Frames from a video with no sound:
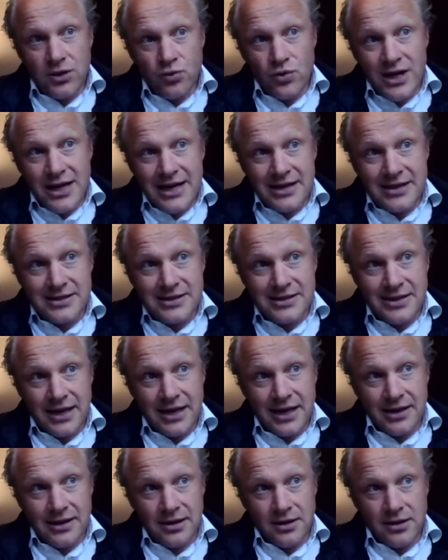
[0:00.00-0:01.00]
real
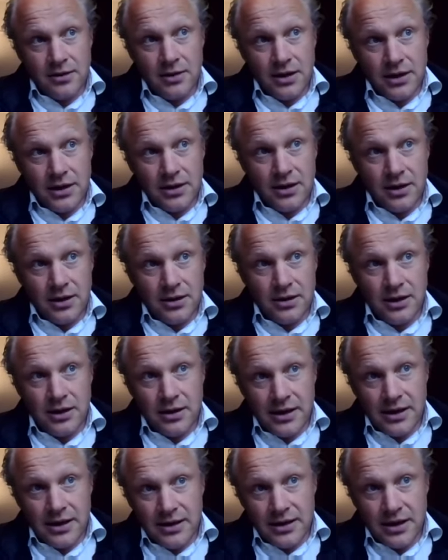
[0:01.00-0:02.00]
estate in
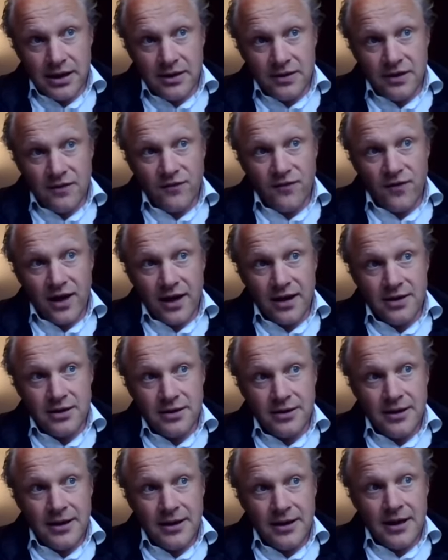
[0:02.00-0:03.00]
the fund,
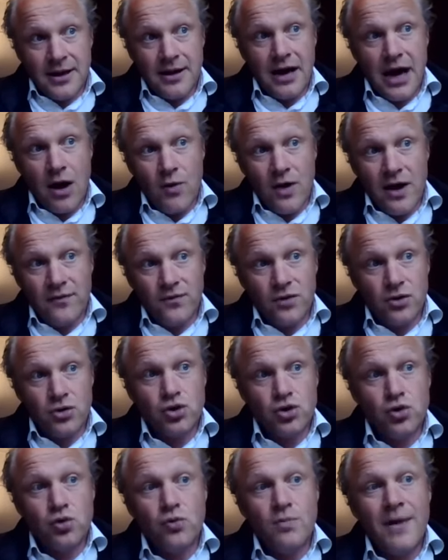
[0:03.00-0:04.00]
however,
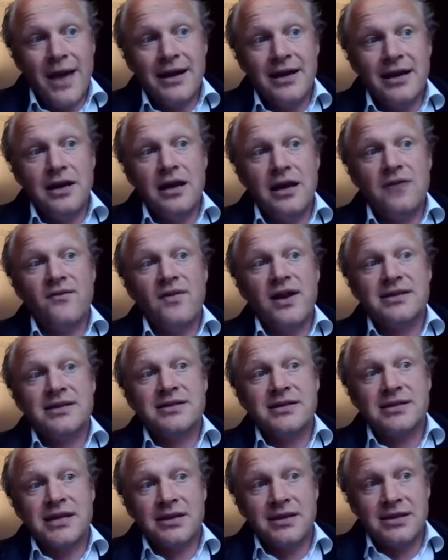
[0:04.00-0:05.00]
too many
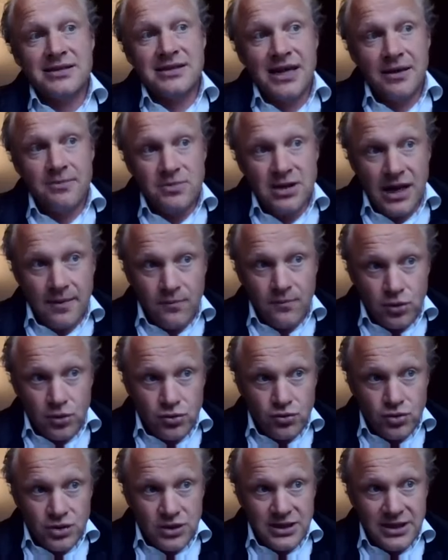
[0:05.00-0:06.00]
investors at the same time would
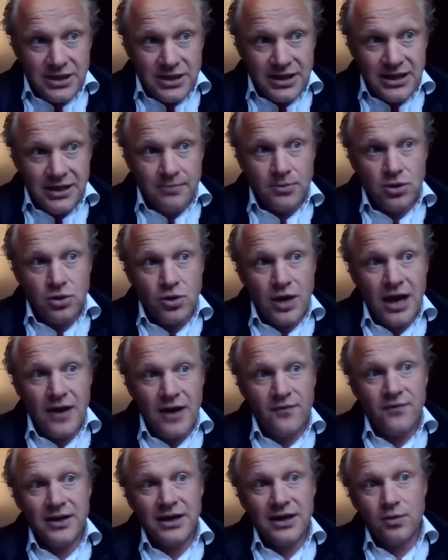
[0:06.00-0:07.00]
redeem, you have
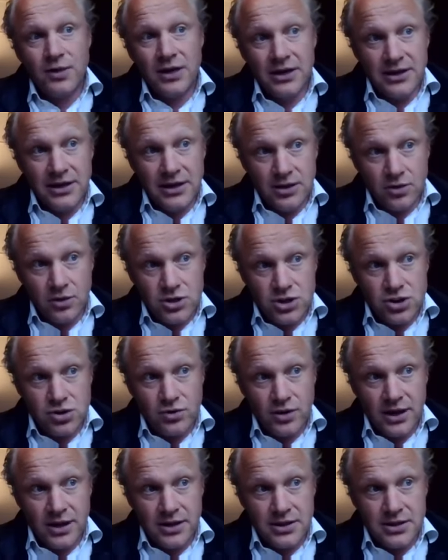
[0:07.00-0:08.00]
liquidity
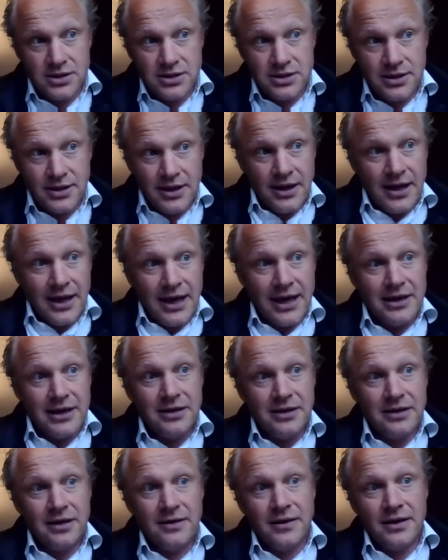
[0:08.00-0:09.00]
constraints. And
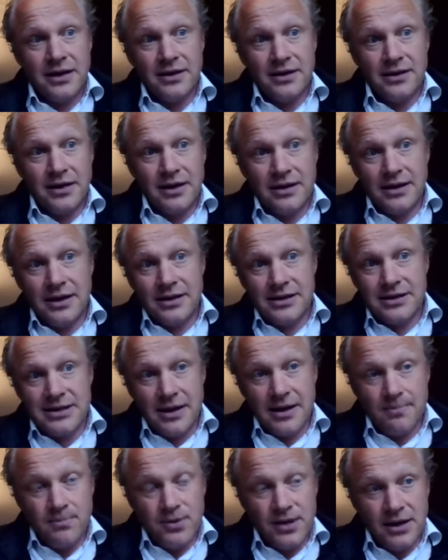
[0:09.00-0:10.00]
in
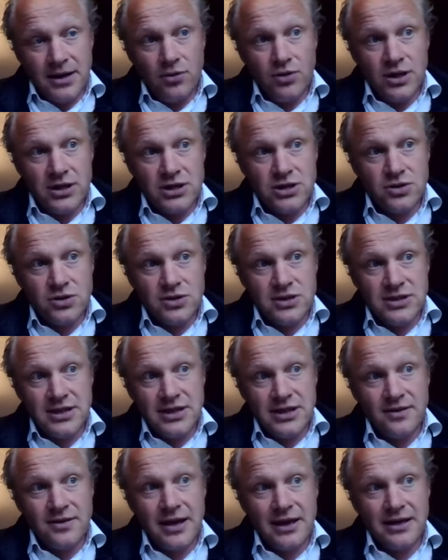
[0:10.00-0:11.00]
some periods you
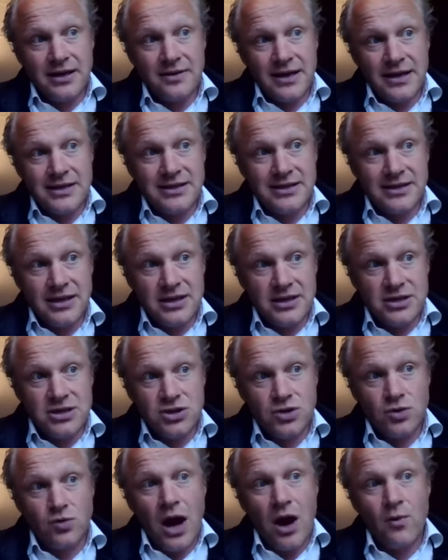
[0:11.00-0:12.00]
see that, and that's an
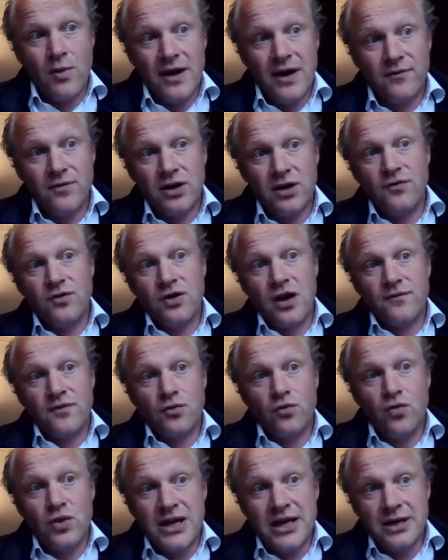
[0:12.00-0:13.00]
issue. However, if you have a
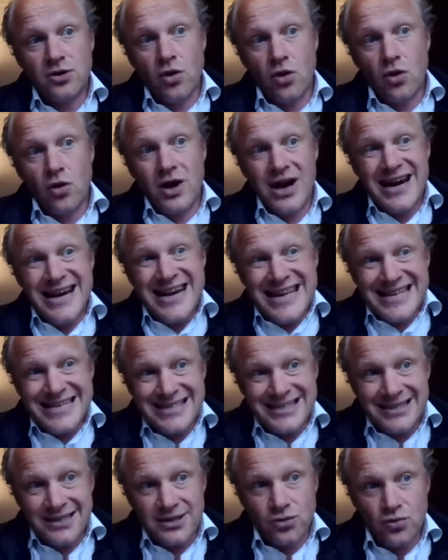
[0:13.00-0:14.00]
REIT or a
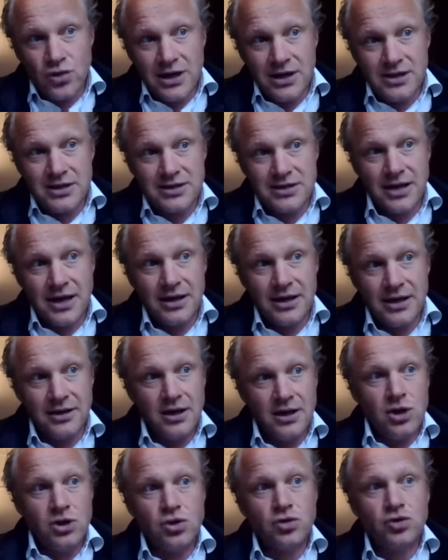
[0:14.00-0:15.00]
listed real estate,
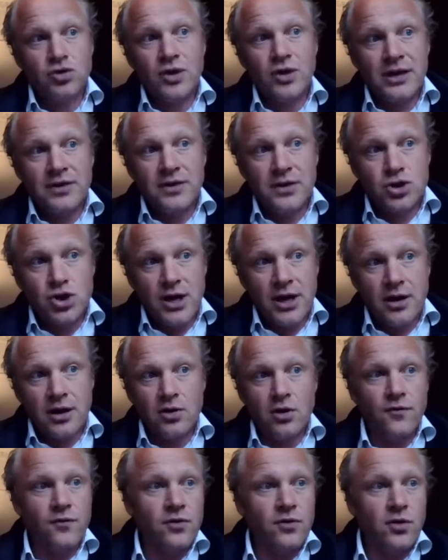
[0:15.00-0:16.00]
you trade the share.
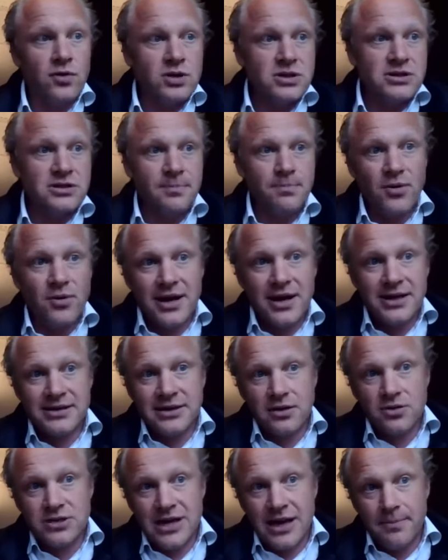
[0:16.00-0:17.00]
Of course, the price
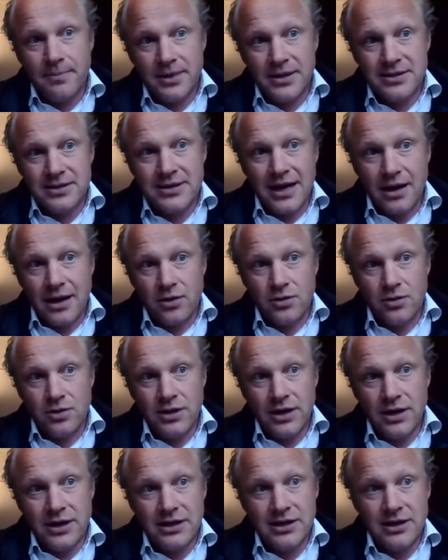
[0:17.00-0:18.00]
goes up and
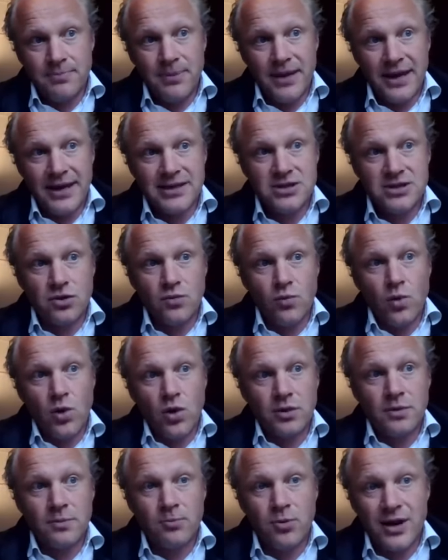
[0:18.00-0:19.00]
down, and it depends on
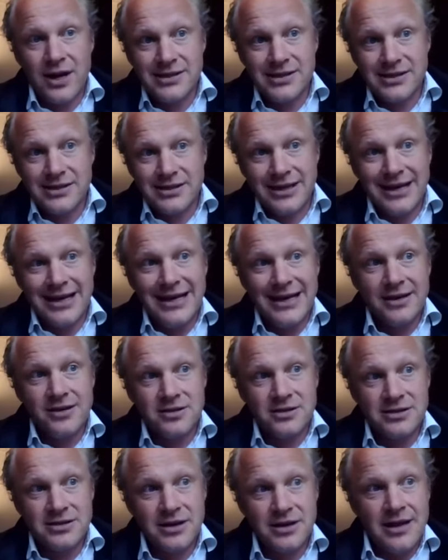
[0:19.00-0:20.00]
what price it
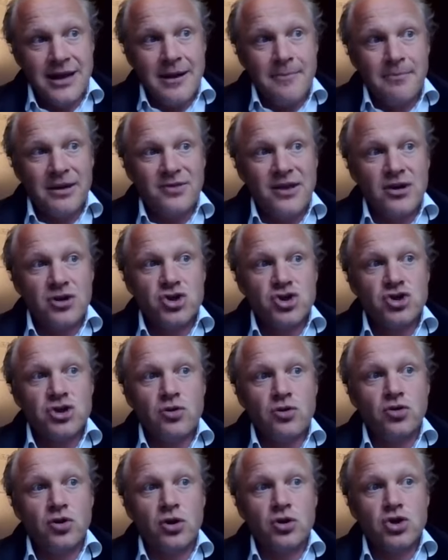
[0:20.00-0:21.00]
clears, but there's no
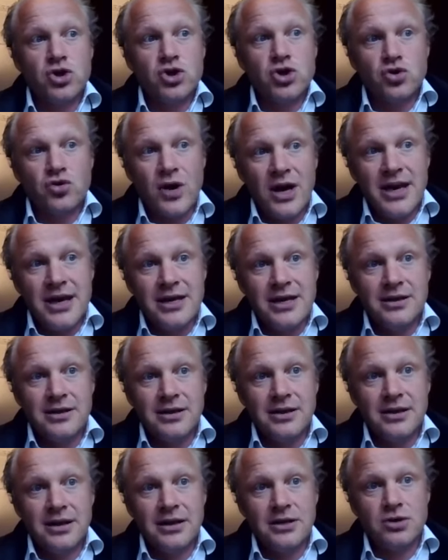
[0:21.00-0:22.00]

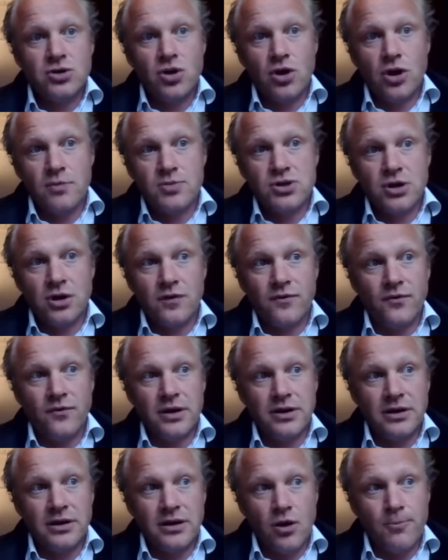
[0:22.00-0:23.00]
constraint in terms of,
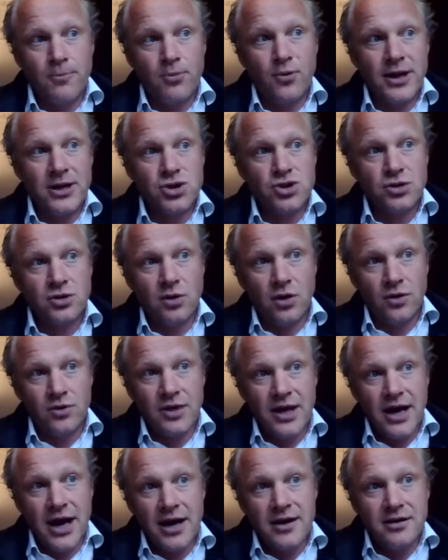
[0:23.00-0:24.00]
no pressure on
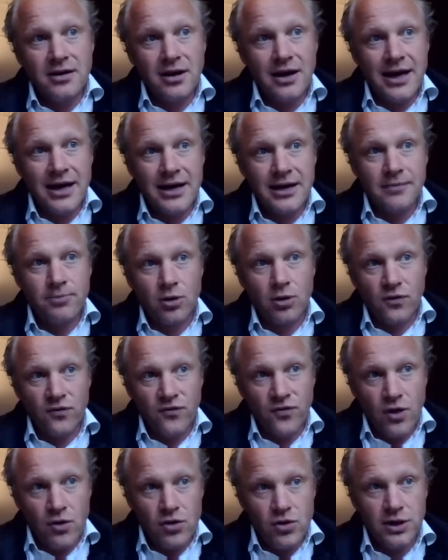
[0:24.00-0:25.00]
the underlying
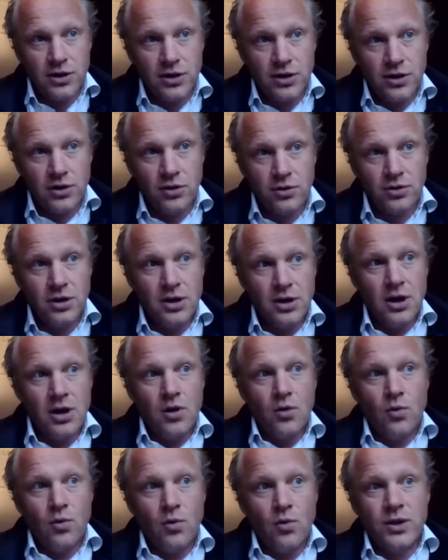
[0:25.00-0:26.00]
portfolio,
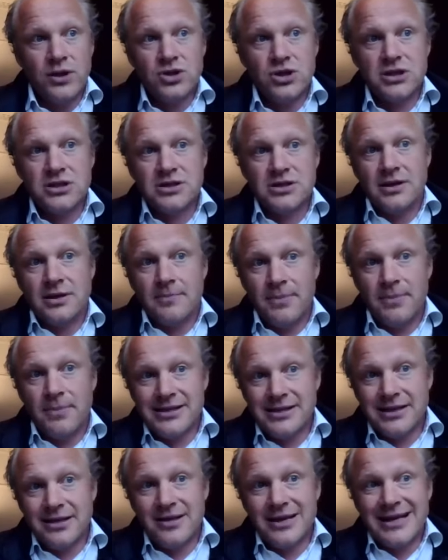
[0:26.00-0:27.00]
which is
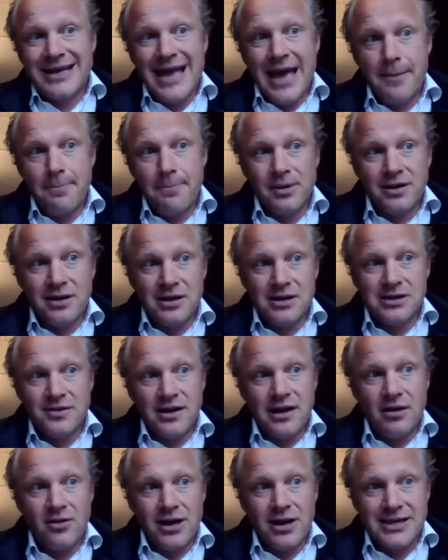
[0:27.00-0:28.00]
basically the capital is
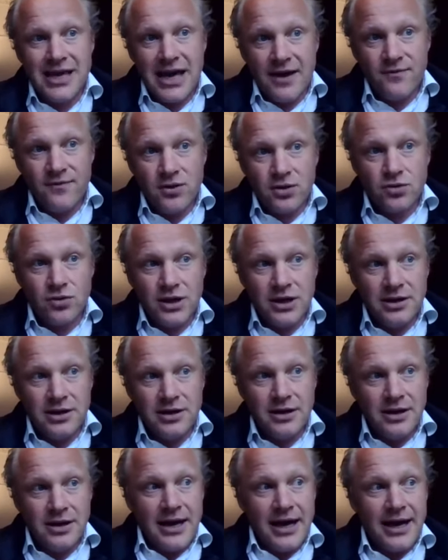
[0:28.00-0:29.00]
there as evergreen.
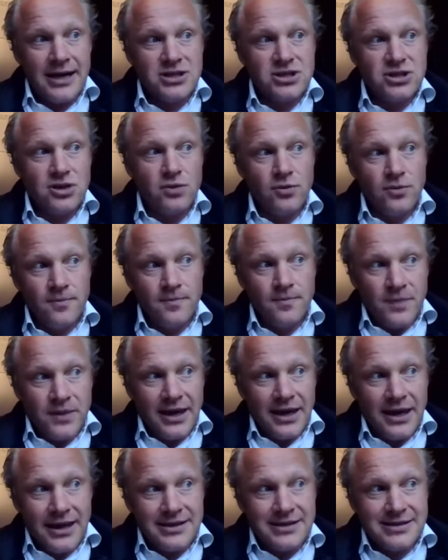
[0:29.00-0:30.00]
And so
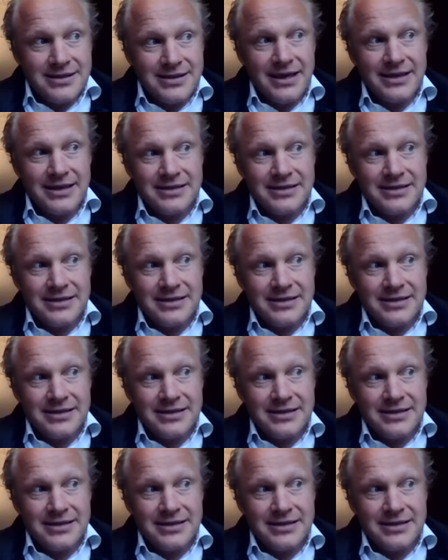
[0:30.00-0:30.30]
it's